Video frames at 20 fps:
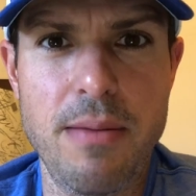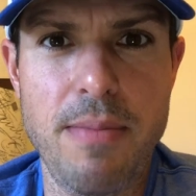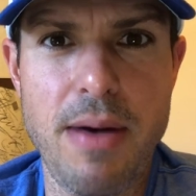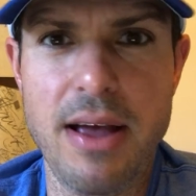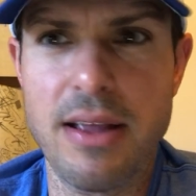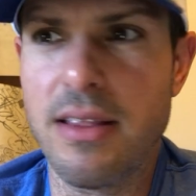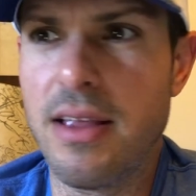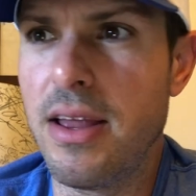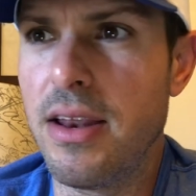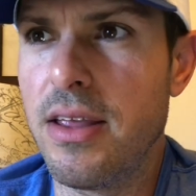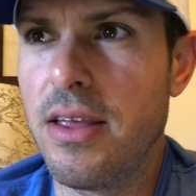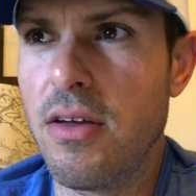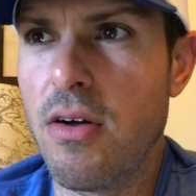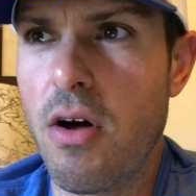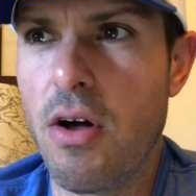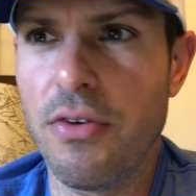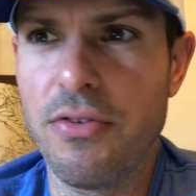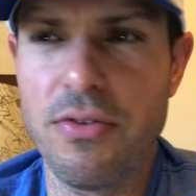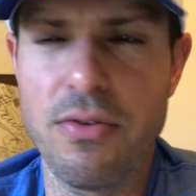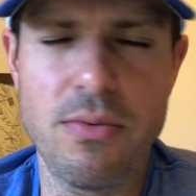and back then he
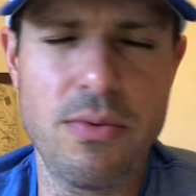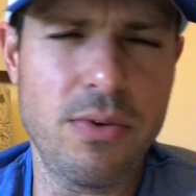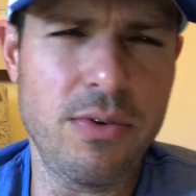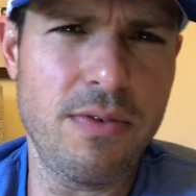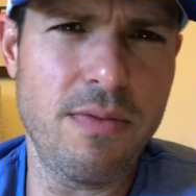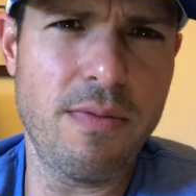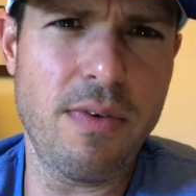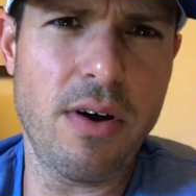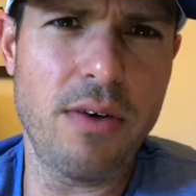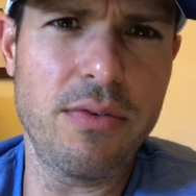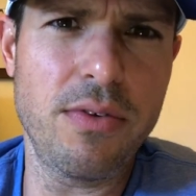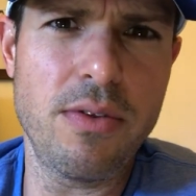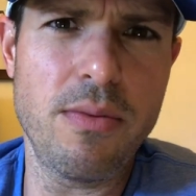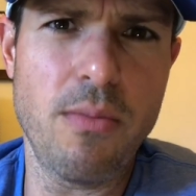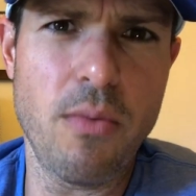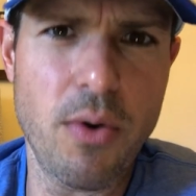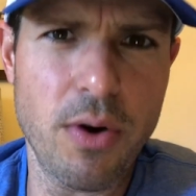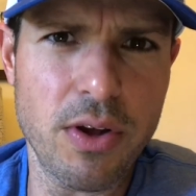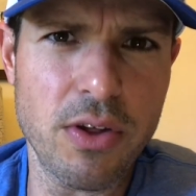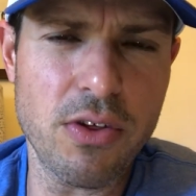also was involved with a
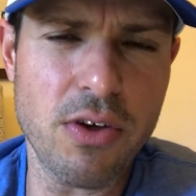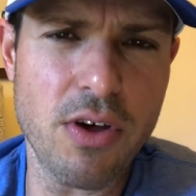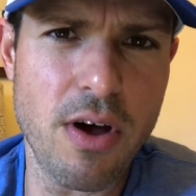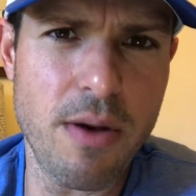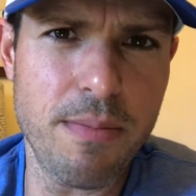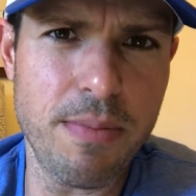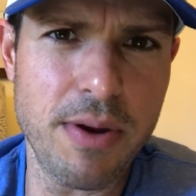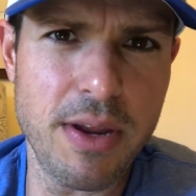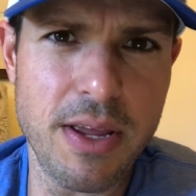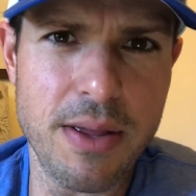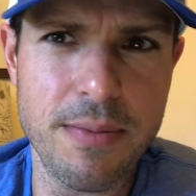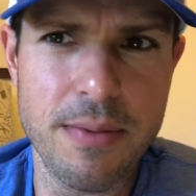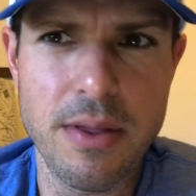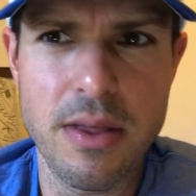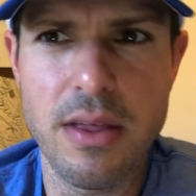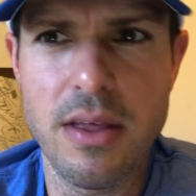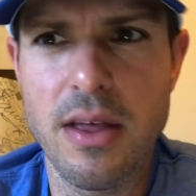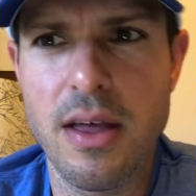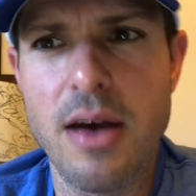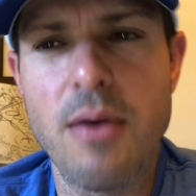mortgage company,
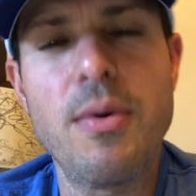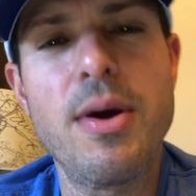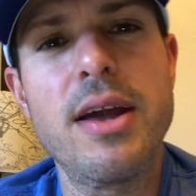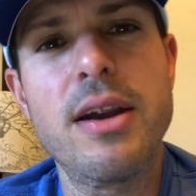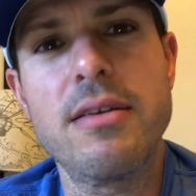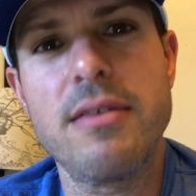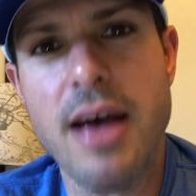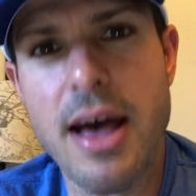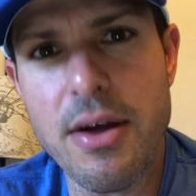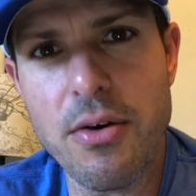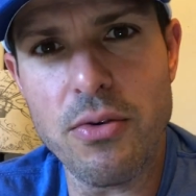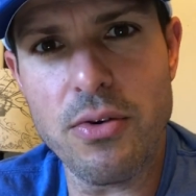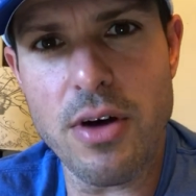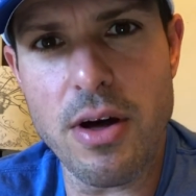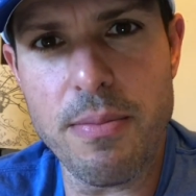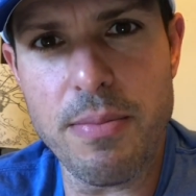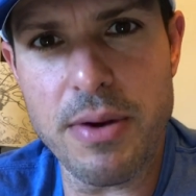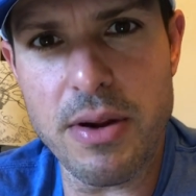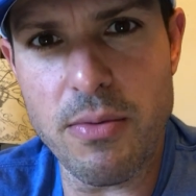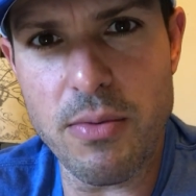and we had a title
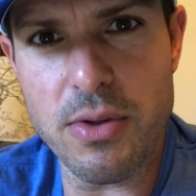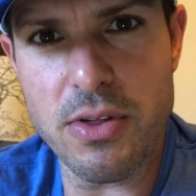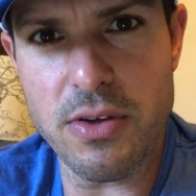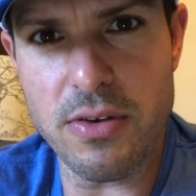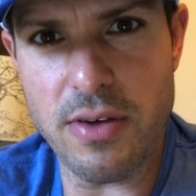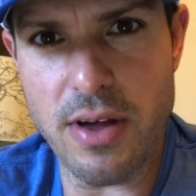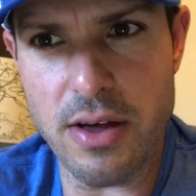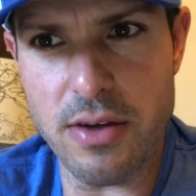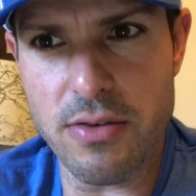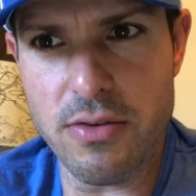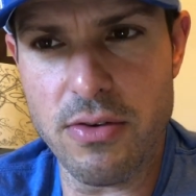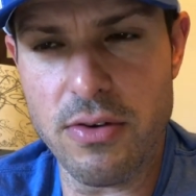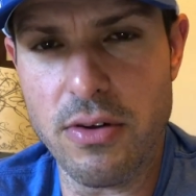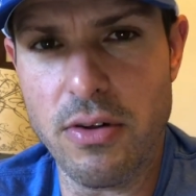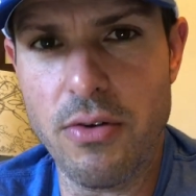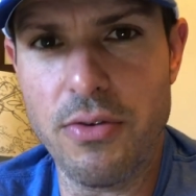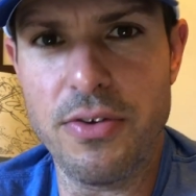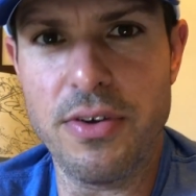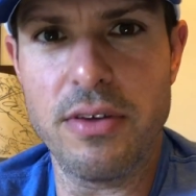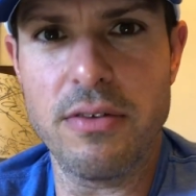company, which is how you do
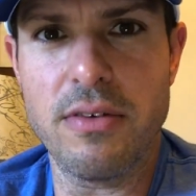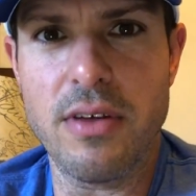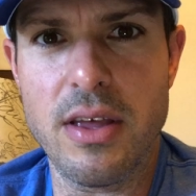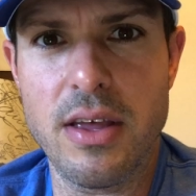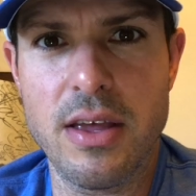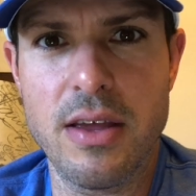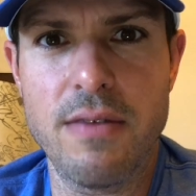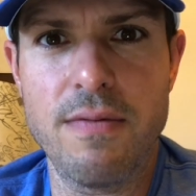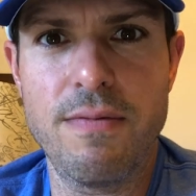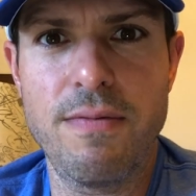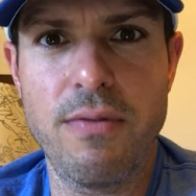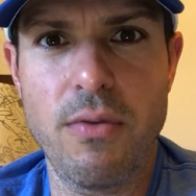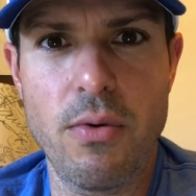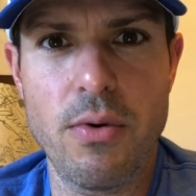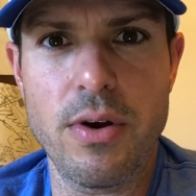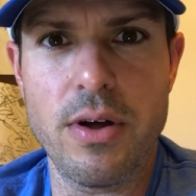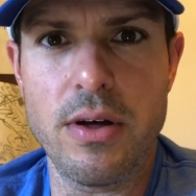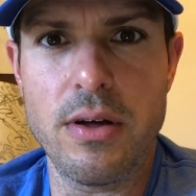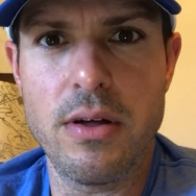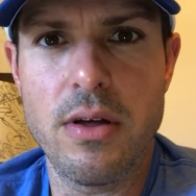closings in
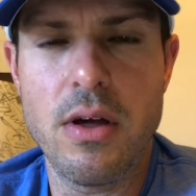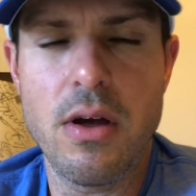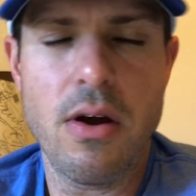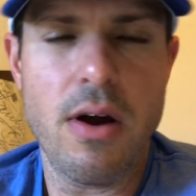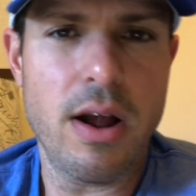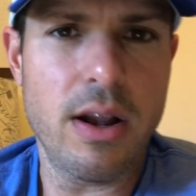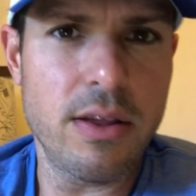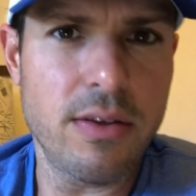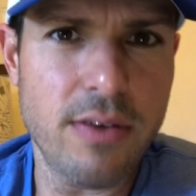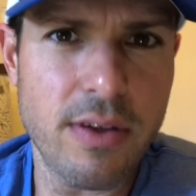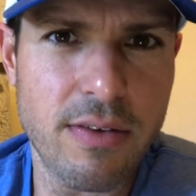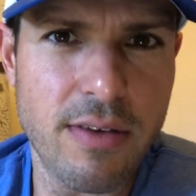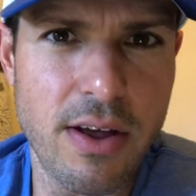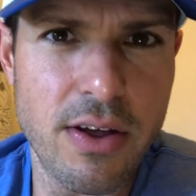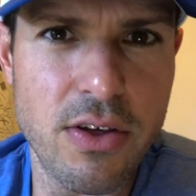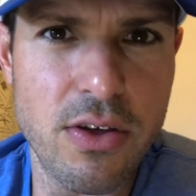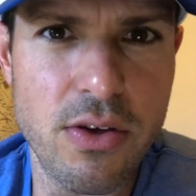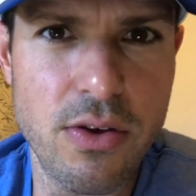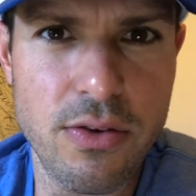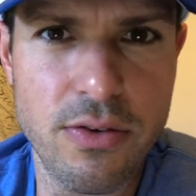Florida, or at least that's how
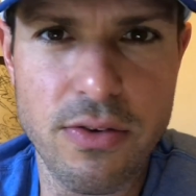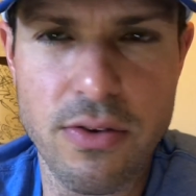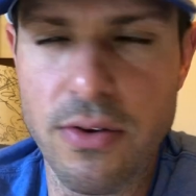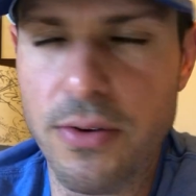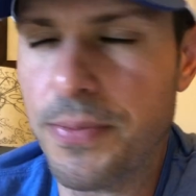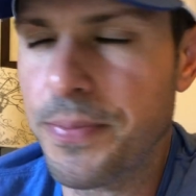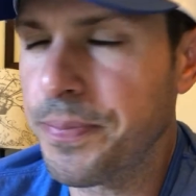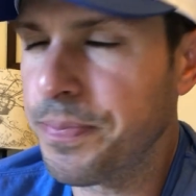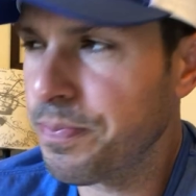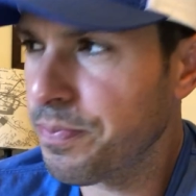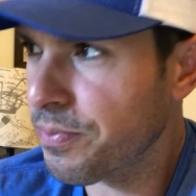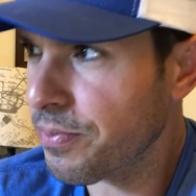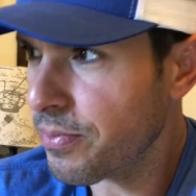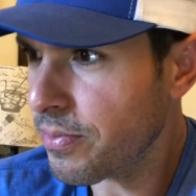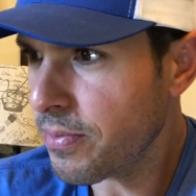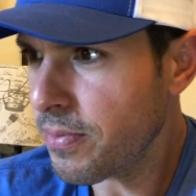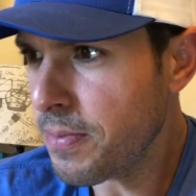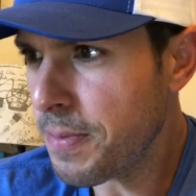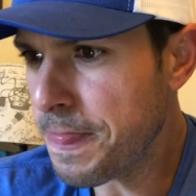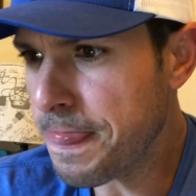you used to.
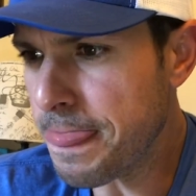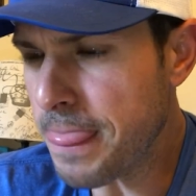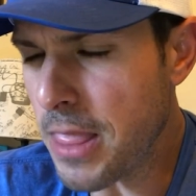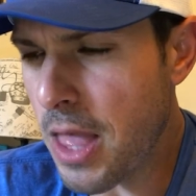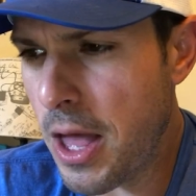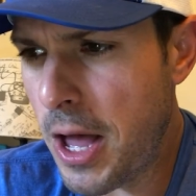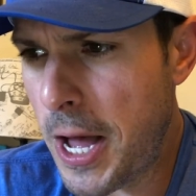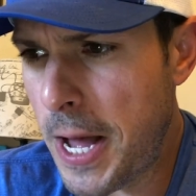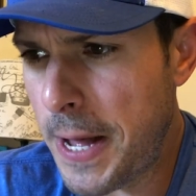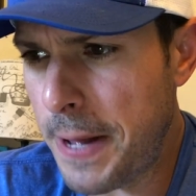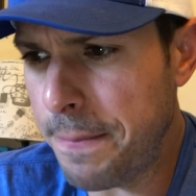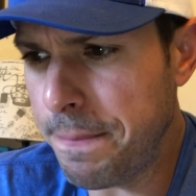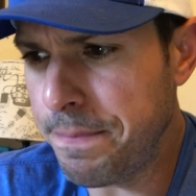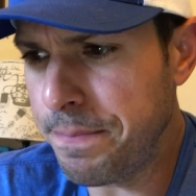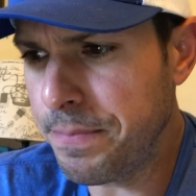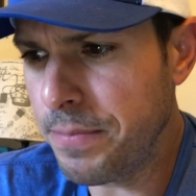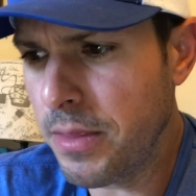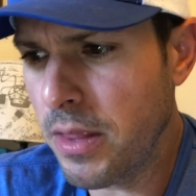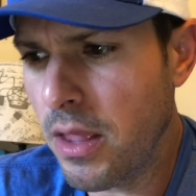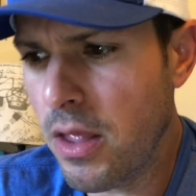
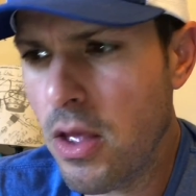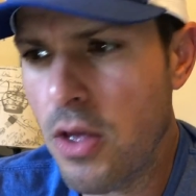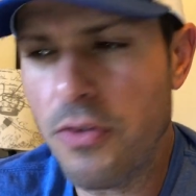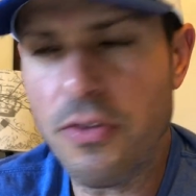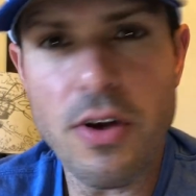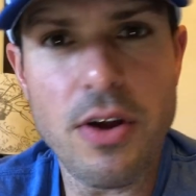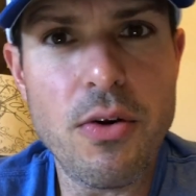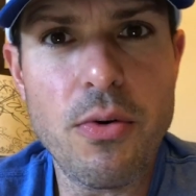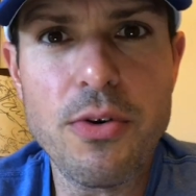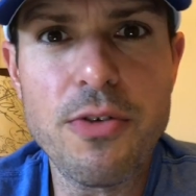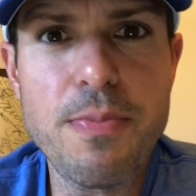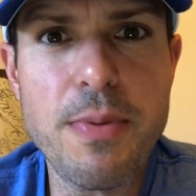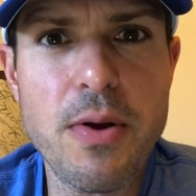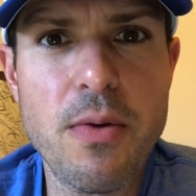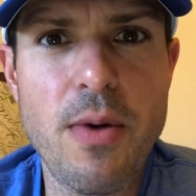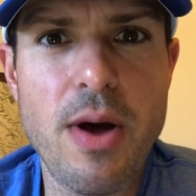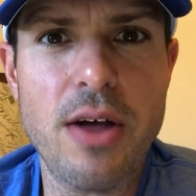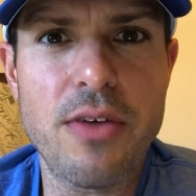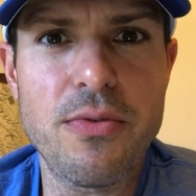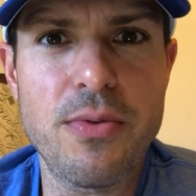So I'd always been
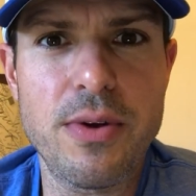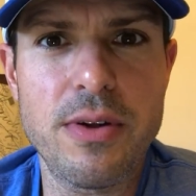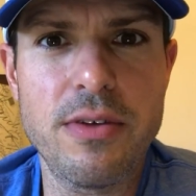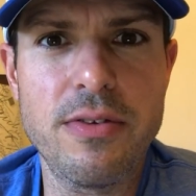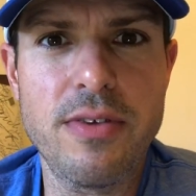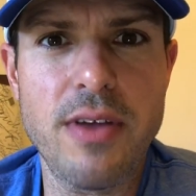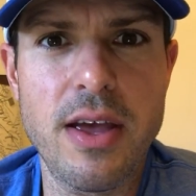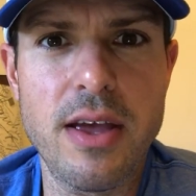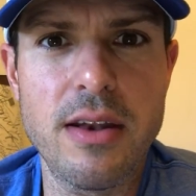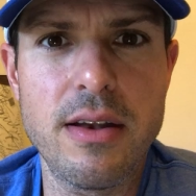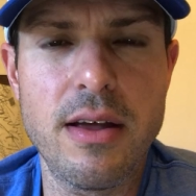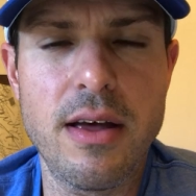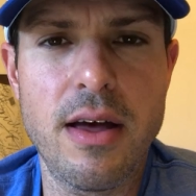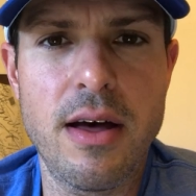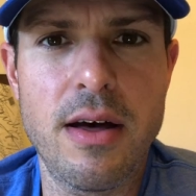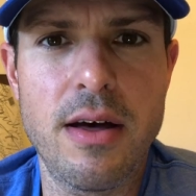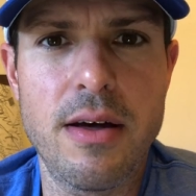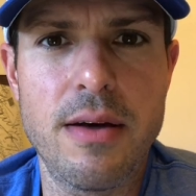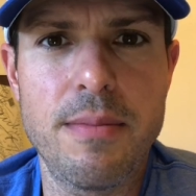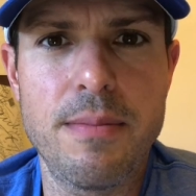around real estate.
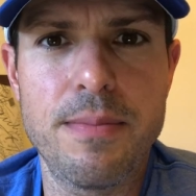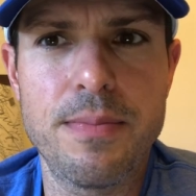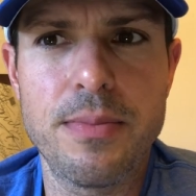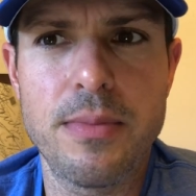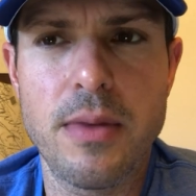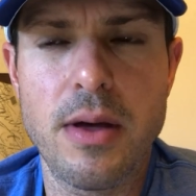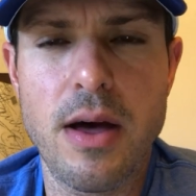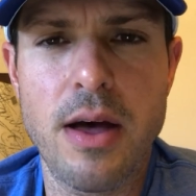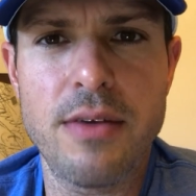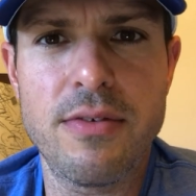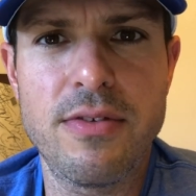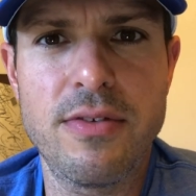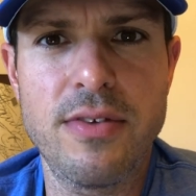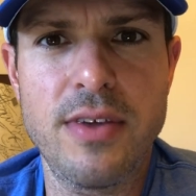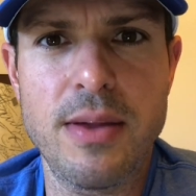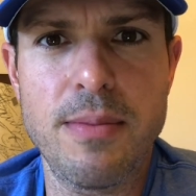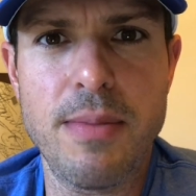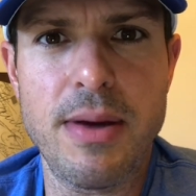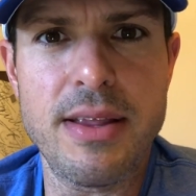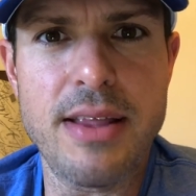I'd
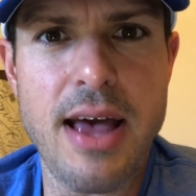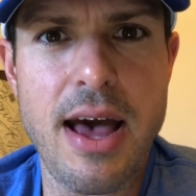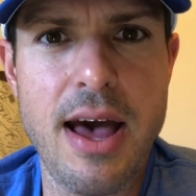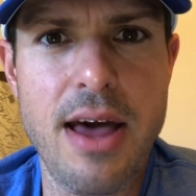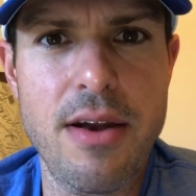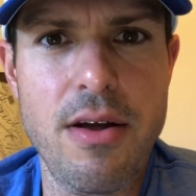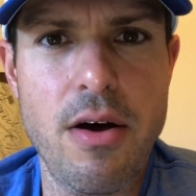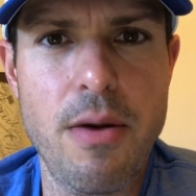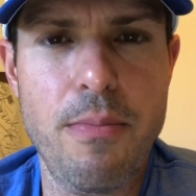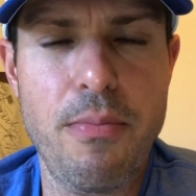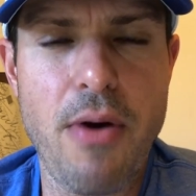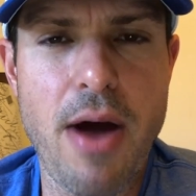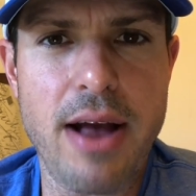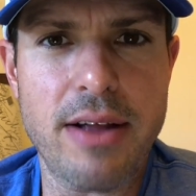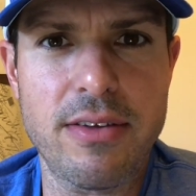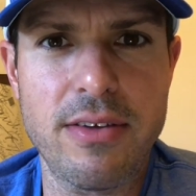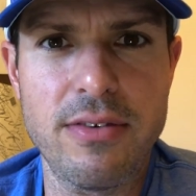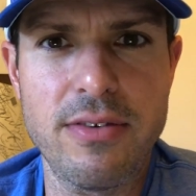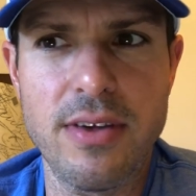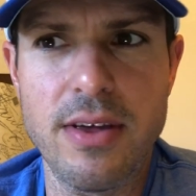seen my dad
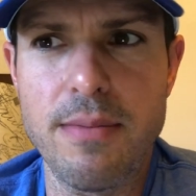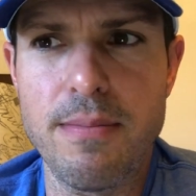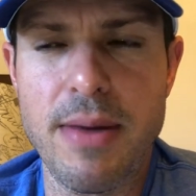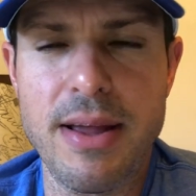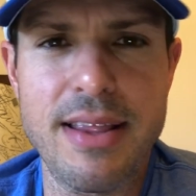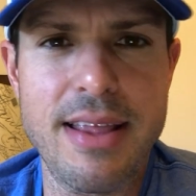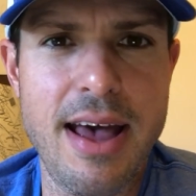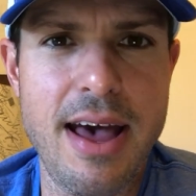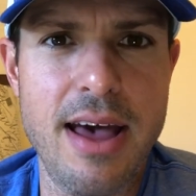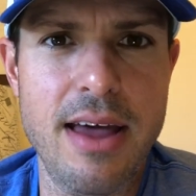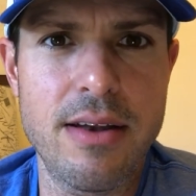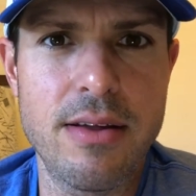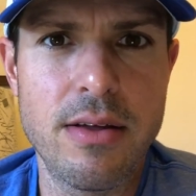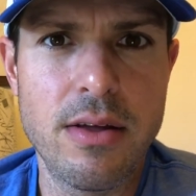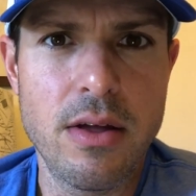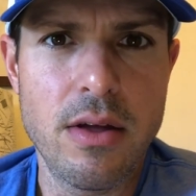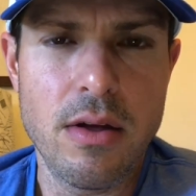practice it. My dad